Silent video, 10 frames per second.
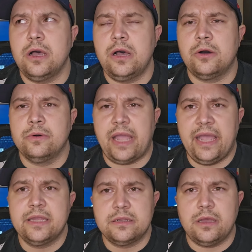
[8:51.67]
oh,
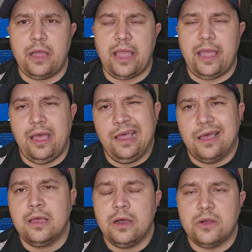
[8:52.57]
and
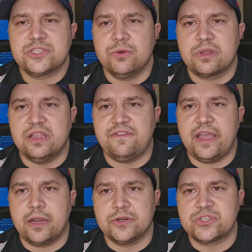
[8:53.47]
also a
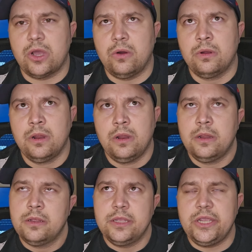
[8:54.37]
cliffhanger, so,
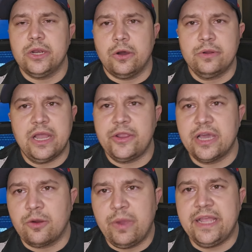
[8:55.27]
you know, now you
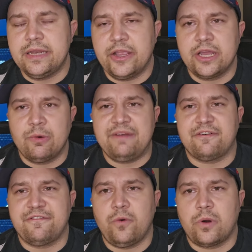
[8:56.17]
gotta wait. Now you gotta wait
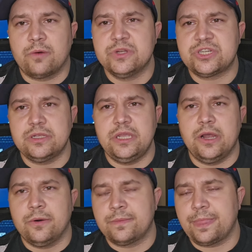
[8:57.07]
for four, which, you
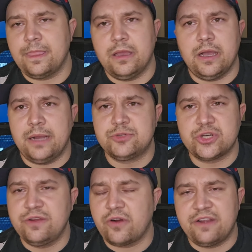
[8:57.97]
know, uh, I'm
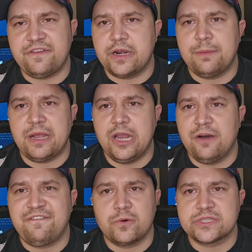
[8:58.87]
sure you've already found out by
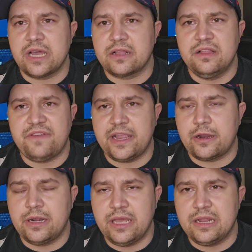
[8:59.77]
now. four's got a
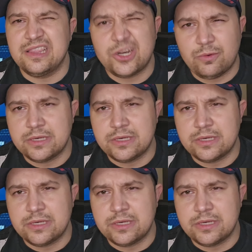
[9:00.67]
cliffhanger in it, a little